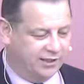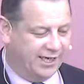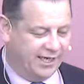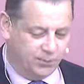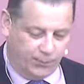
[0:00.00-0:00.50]

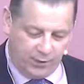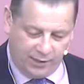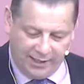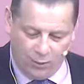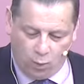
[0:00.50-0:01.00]

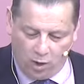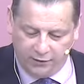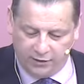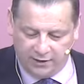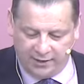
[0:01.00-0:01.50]
desperately
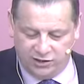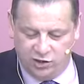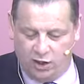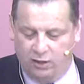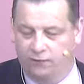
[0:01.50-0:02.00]
wanted his
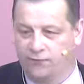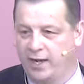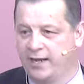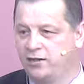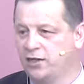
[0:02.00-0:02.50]
young
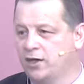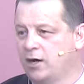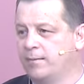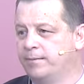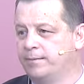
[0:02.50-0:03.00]
friend to
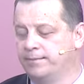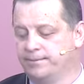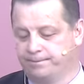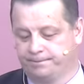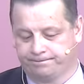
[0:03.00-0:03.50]
come.
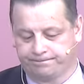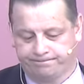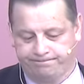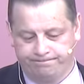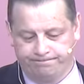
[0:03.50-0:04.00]

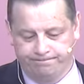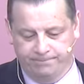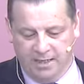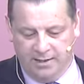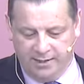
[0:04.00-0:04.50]

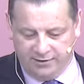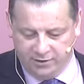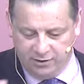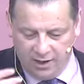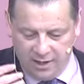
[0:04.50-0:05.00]

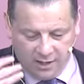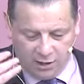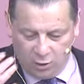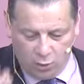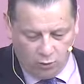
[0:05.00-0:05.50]
Listen,
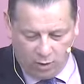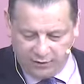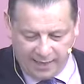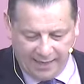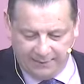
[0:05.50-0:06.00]
you know,
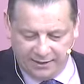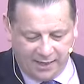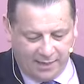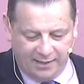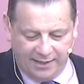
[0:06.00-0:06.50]
time and
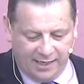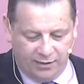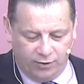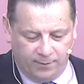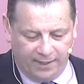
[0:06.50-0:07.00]
time again he
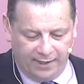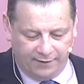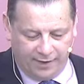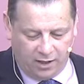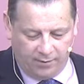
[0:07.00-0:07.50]
repeated
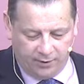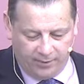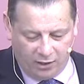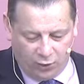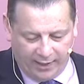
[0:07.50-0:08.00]
that, come to
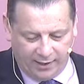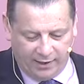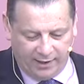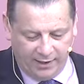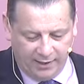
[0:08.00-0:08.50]
me
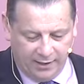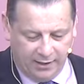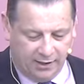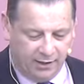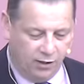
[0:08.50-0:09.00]
quickly,
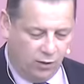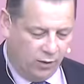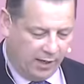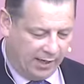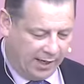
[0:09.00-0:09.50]
you
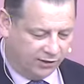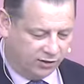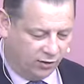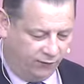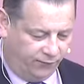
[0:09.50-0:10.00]
know, and
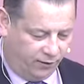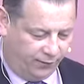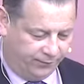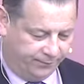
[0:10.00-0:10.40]
so forth.